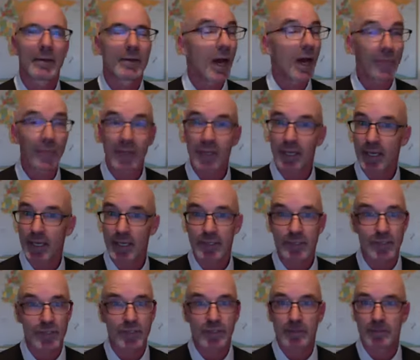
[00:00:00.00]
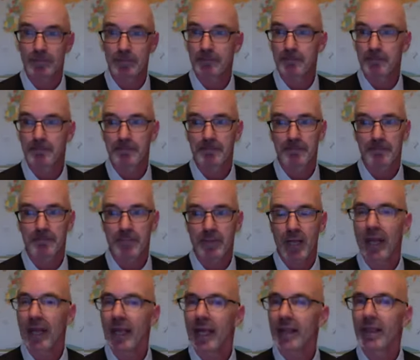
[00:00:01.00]
Not the case.
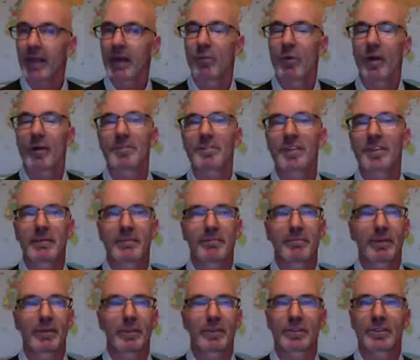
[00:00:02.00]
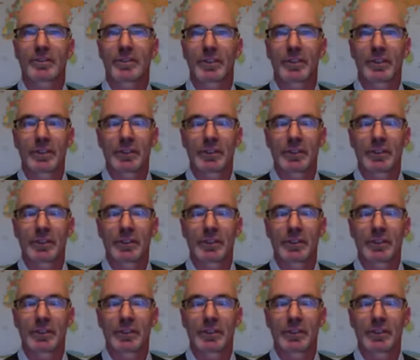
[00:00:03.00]
I had that website built